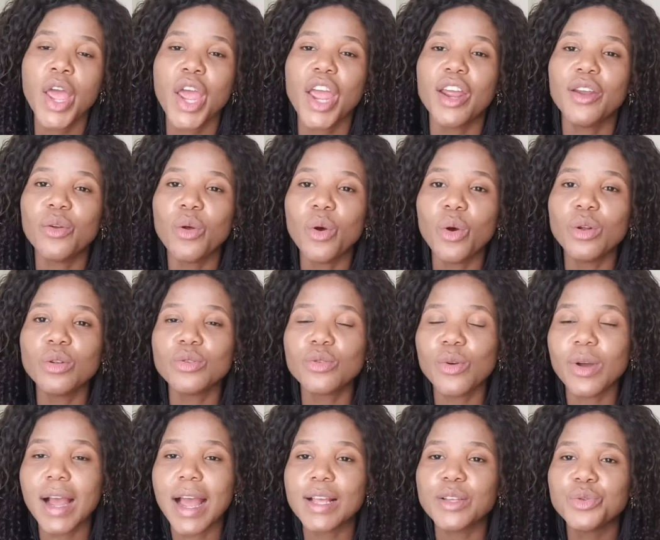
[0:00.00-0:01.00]
And
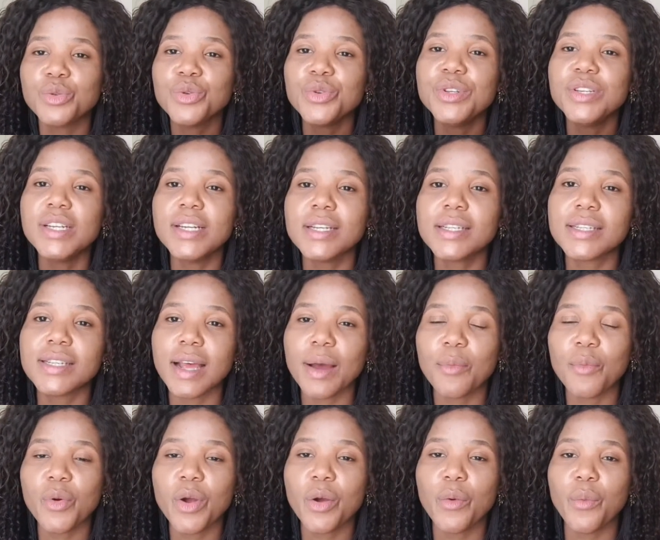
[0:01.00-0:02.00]
also, guys, you need
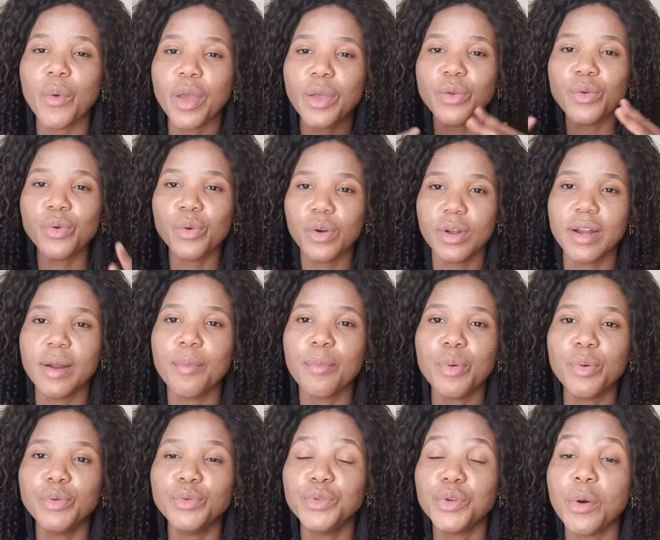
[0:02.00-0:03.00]
somewhere where you're gonna
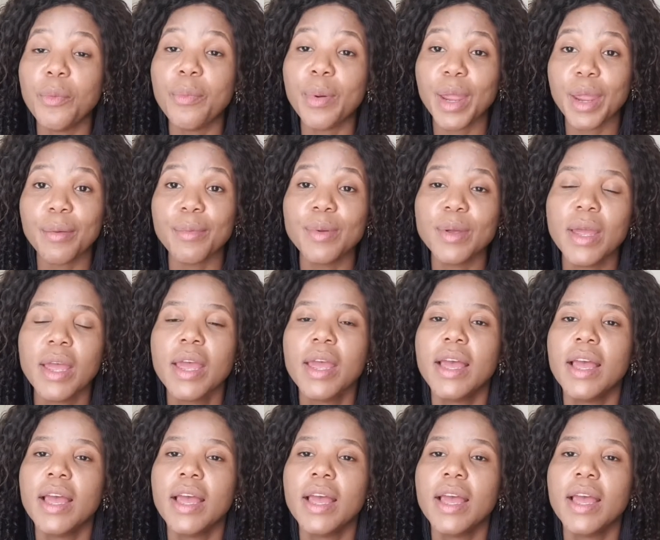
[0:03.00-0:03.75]
put your baby,